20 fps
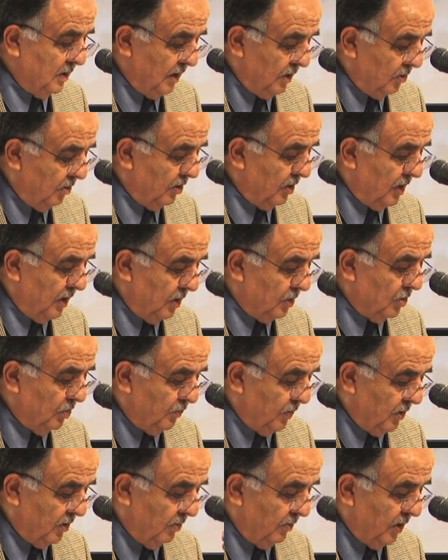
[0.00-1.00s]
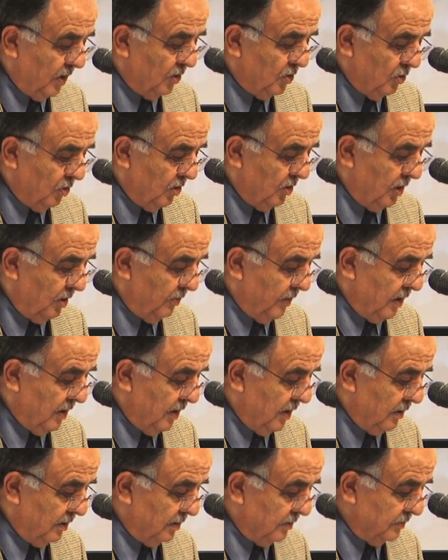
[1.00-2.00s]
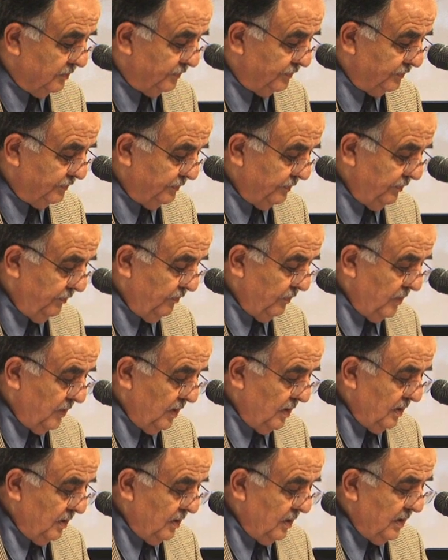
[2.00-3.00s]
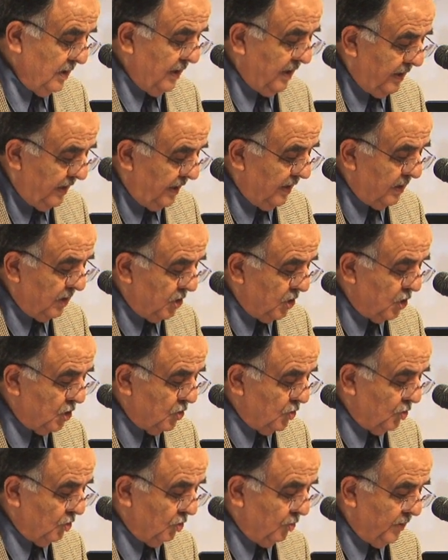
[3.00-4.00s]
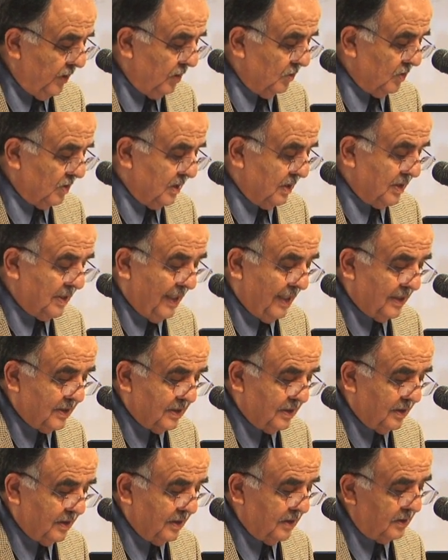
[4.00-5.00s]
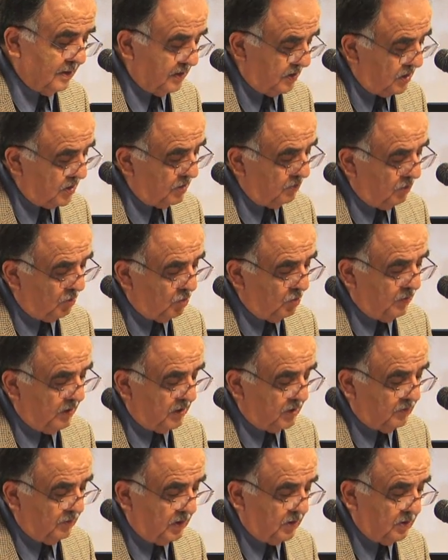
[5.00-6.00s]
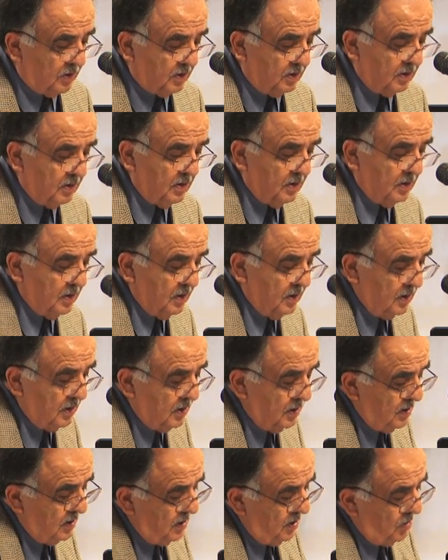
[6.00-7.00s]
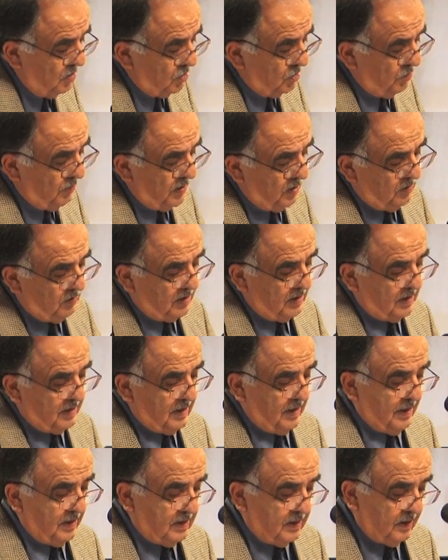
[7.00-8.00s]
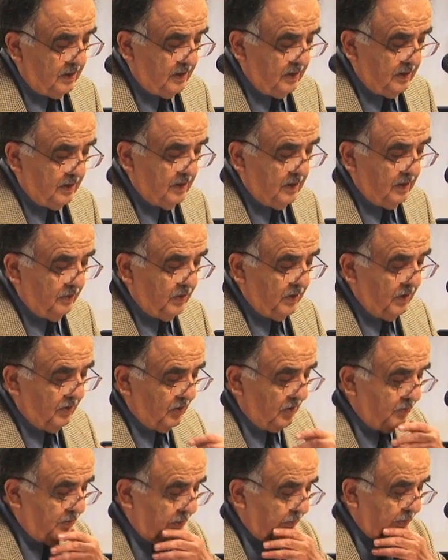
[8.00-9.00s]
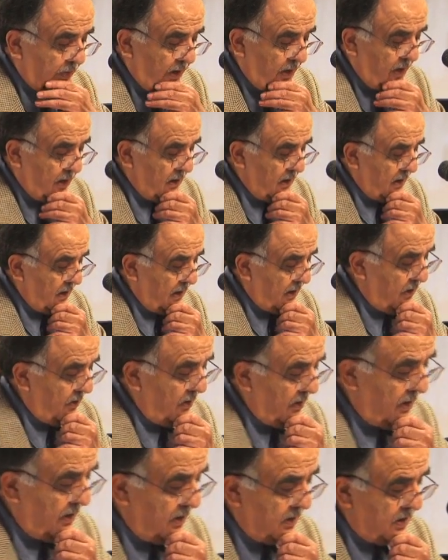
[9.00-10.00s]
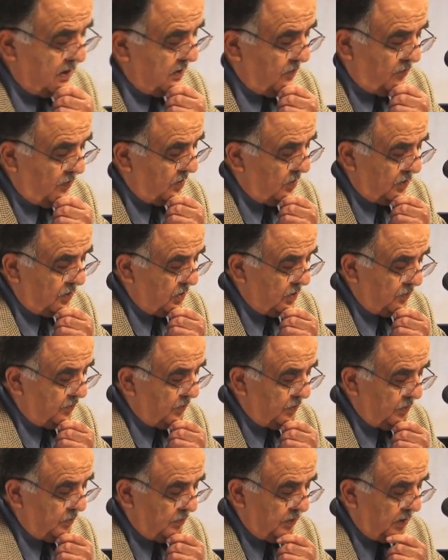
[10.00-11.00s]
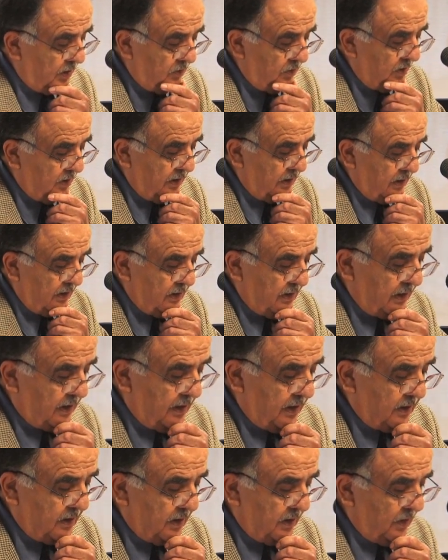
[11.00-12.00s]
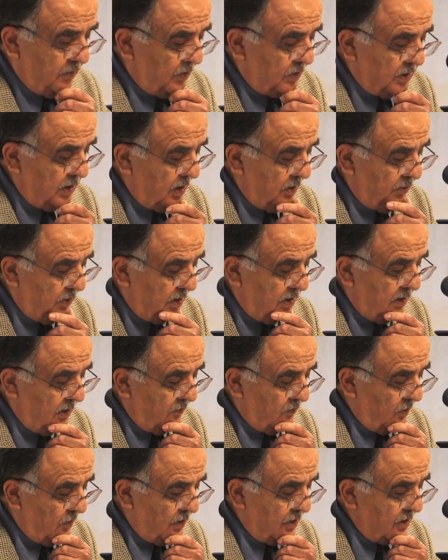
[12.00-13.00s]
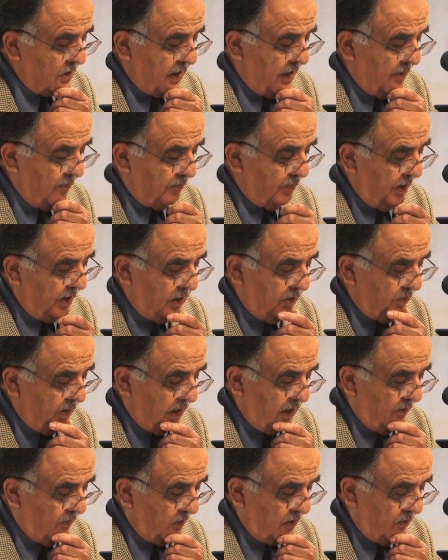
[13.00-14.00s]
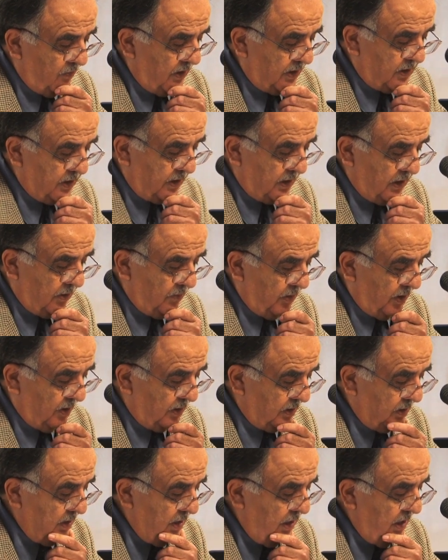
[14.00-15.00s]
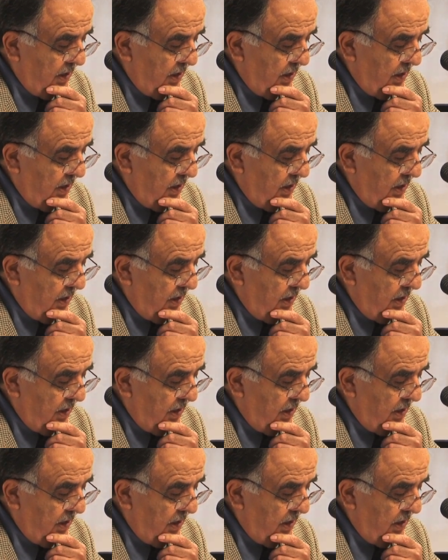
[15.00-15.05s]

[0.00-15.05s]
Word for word: de concreto mi hijo lo eliminaron. In English, Ruben was assassinated. This is Ruben's mother. Ruben was assassinated. Everything was prepared. Clearly, it is difficult to prove, but everything indicated that he was eliminated for his campaign in behalf of the Mexican American